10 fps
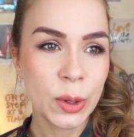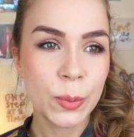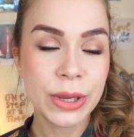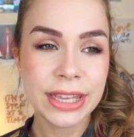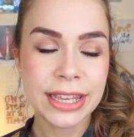
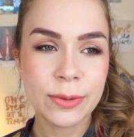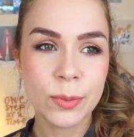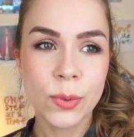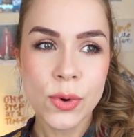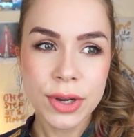We
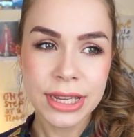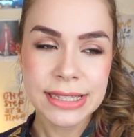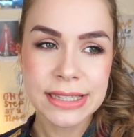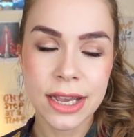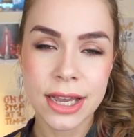walk
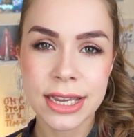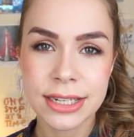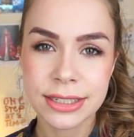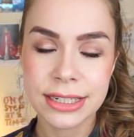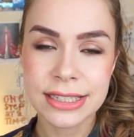
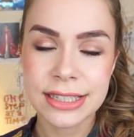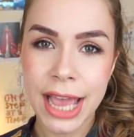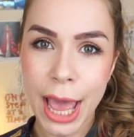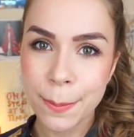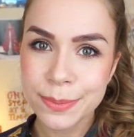inside and it's
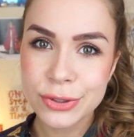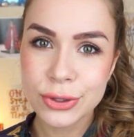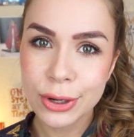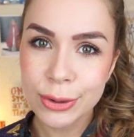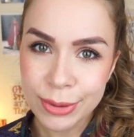
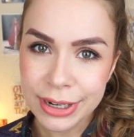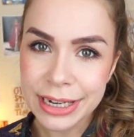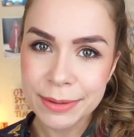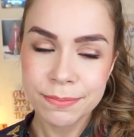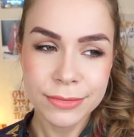
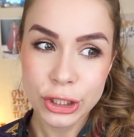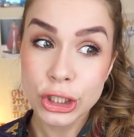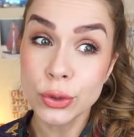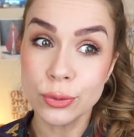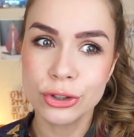absolutely
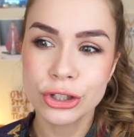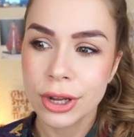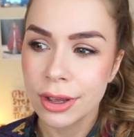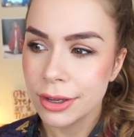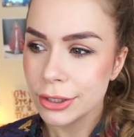huge.
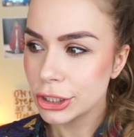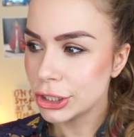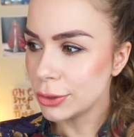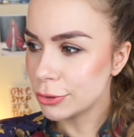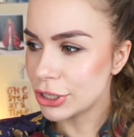
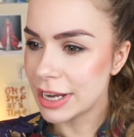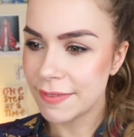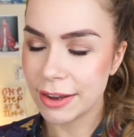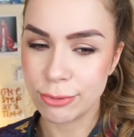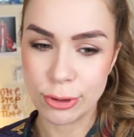huge
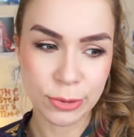living room,